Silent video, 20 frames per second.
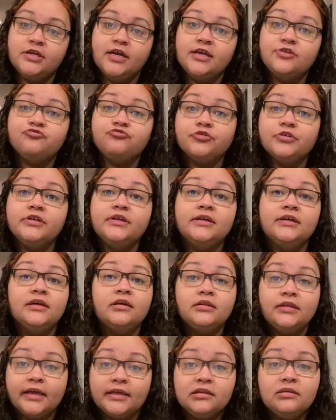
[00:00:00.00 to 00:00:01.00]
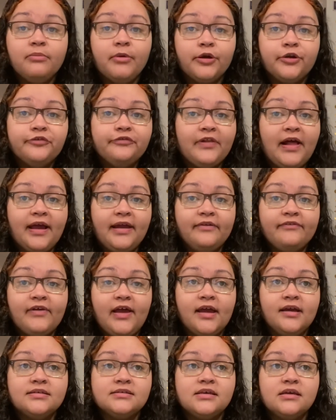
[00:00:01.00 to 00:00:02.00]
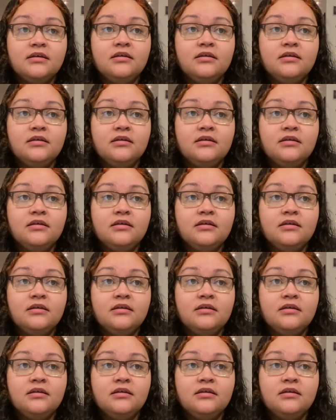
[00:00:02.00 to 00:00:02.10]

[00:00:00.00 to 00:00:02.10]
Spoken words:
it's really like the butterfly effect.